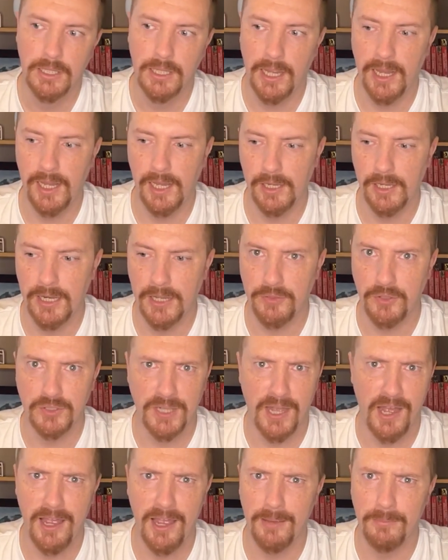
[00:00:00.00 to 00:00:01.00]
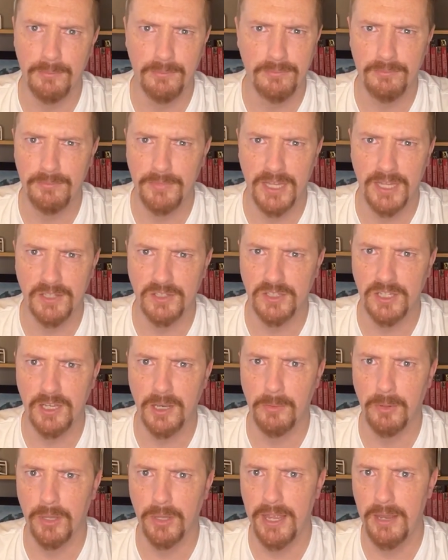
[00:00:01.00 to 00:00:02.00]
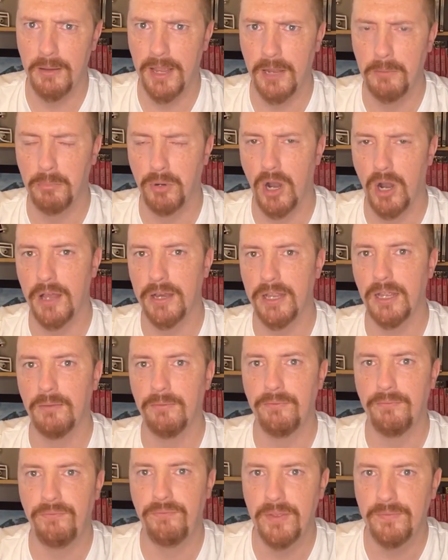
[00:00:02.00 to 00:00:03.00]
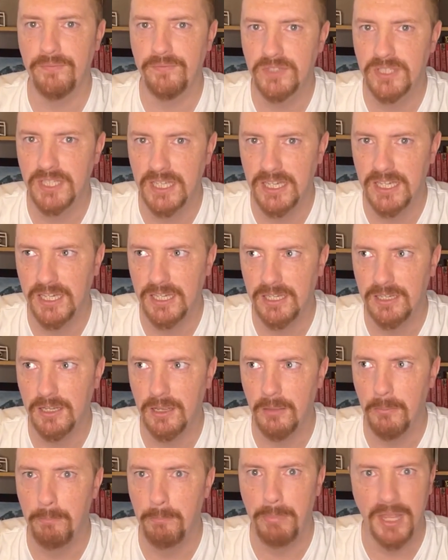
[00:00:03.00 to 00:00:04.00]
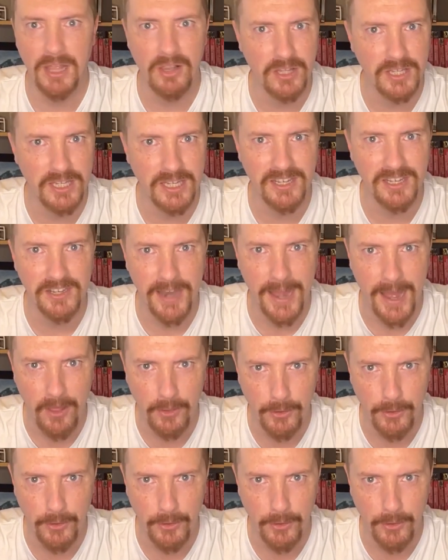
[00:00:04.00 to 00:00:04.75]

And at the time, the NCAA had brought in $15 billion.